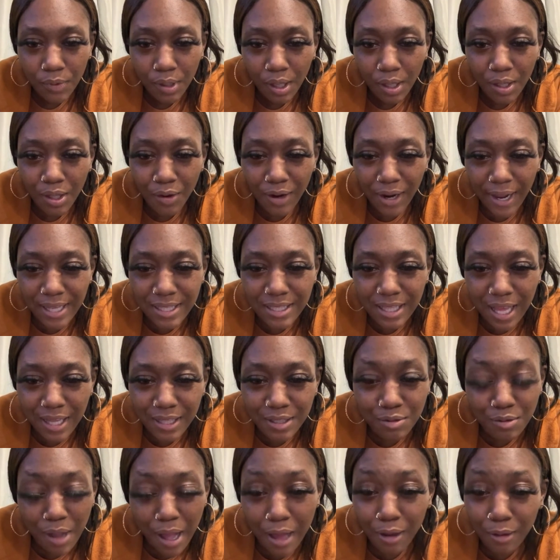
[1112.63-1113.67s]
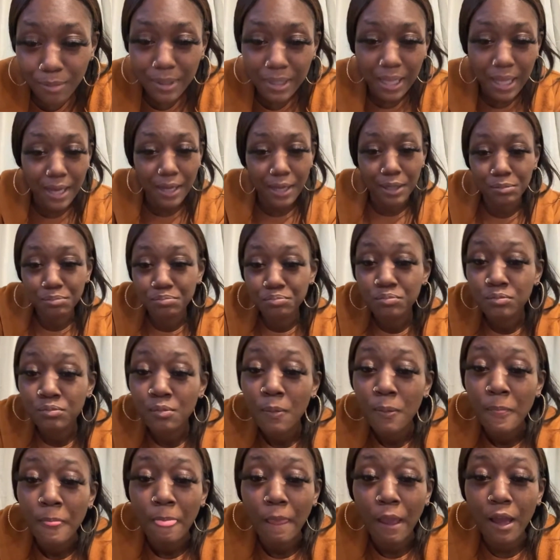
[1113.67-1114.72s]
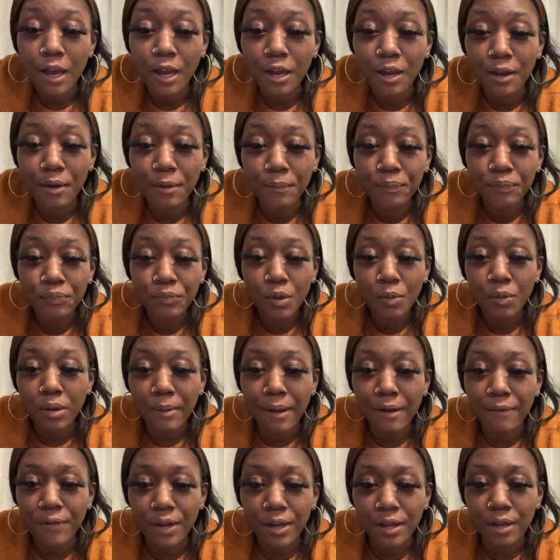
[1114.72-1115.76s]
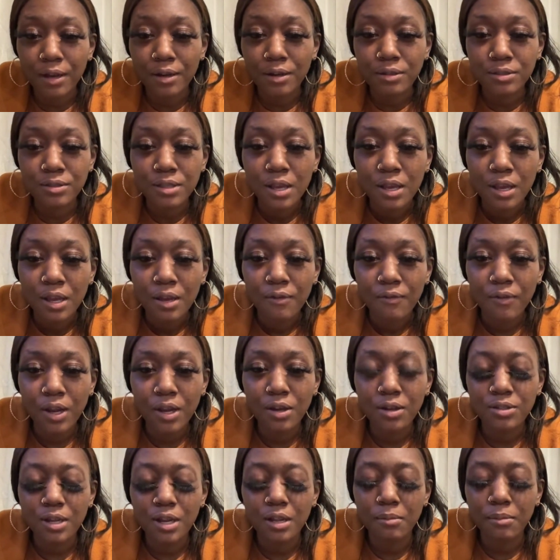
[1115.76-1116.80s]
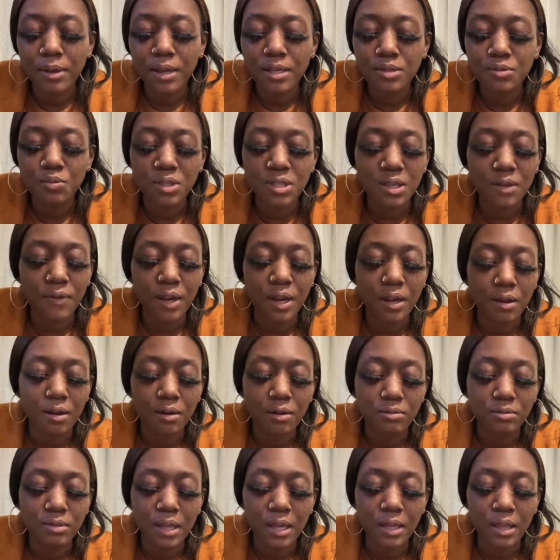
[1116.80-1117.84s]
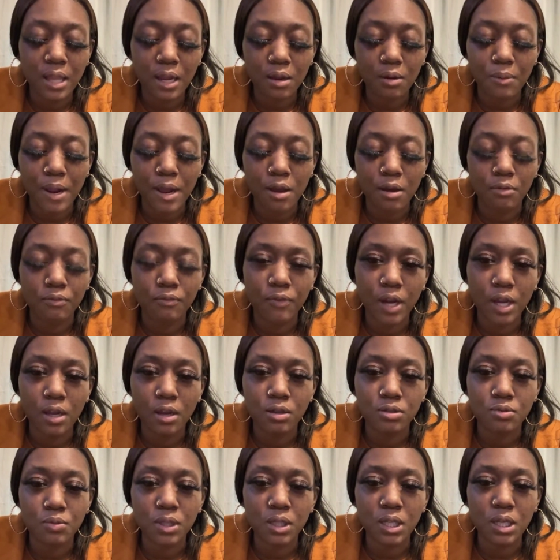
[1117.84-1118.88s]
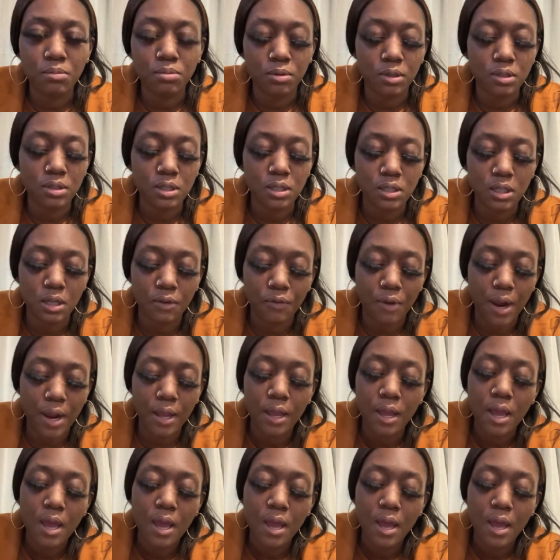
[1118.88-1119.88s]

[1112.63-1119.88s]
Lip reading: Your ass lied too. I don't be lying. What about Virgos? Virgos are the best. What's a Virgo? They like around Virgos with Libras and stuff, right?